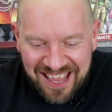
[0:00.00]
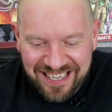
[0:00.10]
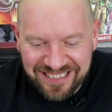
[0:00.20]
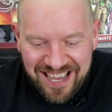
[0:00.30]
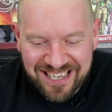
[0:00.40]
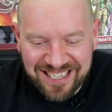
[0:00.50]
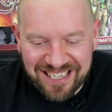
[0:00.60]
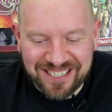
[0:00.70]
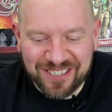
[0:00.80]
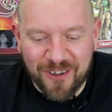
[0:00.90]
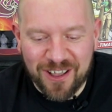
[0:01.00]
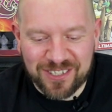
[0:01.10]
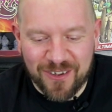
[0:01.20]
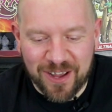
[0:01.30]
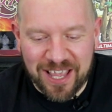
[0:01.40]
Jack says, Star
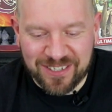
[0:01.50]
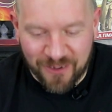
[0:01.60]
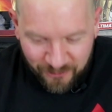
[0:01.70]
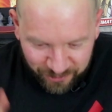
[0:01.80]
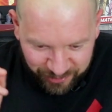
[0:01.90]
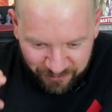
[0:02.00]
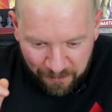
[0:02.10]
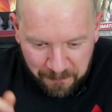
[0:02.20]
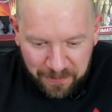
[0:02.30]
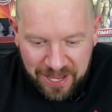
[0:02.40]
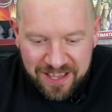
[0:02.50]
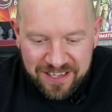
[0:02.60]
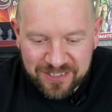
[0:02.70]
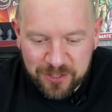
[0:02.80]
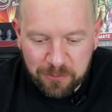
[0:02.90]
Saga is also one player.
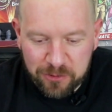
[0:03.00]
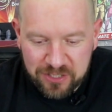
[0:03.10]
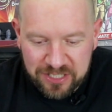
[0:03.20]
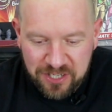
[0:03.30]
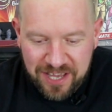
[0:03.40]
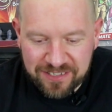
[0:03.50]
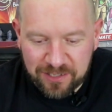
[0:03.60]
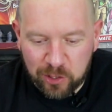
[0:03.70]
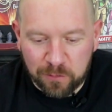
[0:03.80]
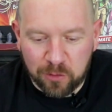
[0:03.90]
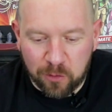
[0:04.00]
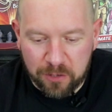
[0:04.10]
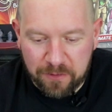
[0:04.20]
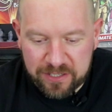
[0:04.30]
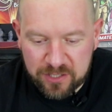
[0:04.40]
Skullmunch says, yes, love Lord of the
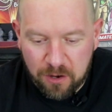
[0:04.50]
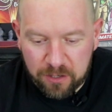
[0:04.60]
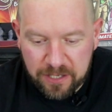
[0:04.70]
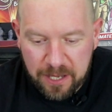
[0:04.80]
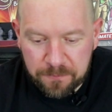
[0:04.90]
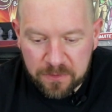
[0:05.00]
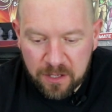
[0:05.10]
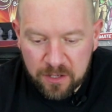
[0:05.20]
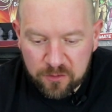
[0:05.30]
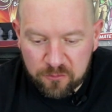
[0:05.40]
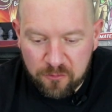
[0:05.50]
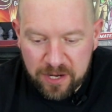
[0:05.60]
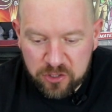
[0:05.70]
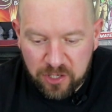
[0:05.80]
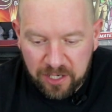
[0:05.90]
Rings card game.
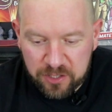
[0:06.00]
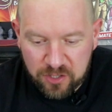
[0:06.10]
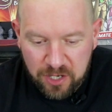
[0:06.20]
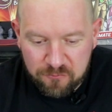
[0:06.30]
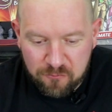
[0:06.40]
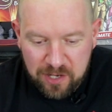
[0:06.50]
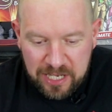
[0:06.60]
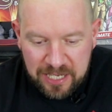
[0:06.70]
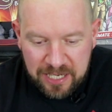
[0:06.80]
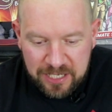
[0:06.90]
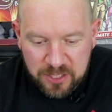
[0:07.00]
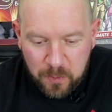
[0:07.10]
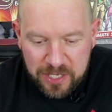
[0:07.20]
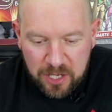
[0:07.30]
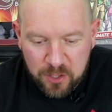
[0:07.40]
Great challenge and really need to
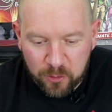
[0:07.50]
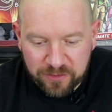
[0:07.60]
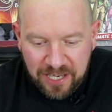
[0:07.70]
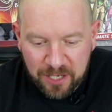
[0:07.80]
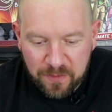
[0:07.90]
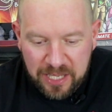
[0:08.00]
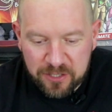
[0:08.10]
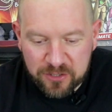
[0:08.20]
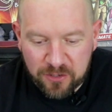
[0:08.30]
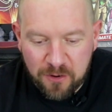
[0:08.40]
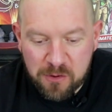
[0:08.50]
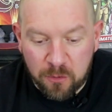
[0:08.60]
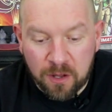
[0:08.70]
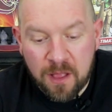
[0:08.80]
tweak your deck for each scenario.